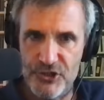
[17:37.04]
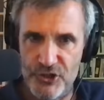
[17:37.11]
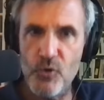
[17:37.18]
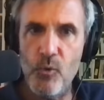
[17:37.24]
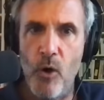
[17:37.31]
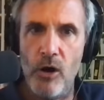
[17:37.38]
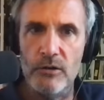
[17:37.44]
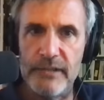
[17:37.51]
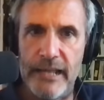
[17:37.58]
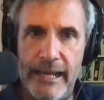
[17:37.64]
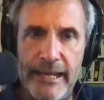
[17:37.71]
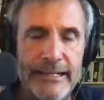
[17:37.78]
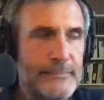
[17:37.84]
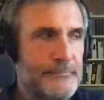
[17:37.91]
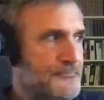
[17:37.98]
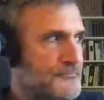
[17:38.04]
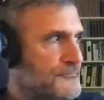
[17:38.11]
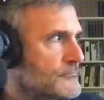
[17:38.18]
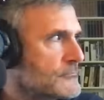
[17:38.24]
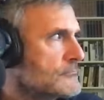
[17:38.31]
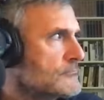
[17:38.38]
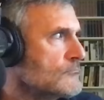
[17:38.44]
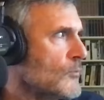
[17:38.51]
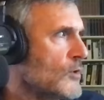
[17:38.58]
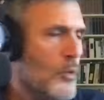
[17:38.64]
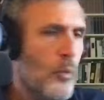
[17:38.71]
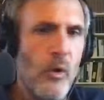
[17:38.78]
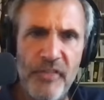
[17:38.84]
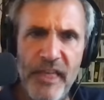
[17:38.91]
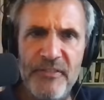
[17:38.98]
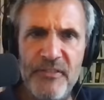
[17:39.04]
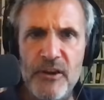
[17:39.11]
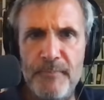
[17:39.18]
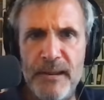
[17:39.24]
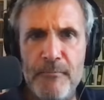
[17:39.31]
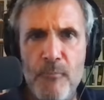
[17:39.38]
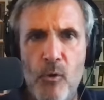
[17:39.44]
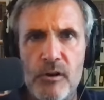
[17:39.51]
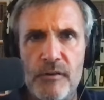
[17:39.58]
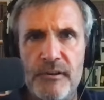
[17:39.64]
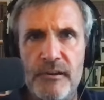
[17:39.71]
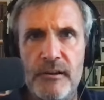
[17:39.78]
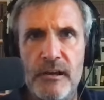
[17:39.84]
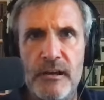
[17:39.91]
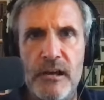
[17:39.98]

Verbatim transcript: kids do all day, well, then there'd be more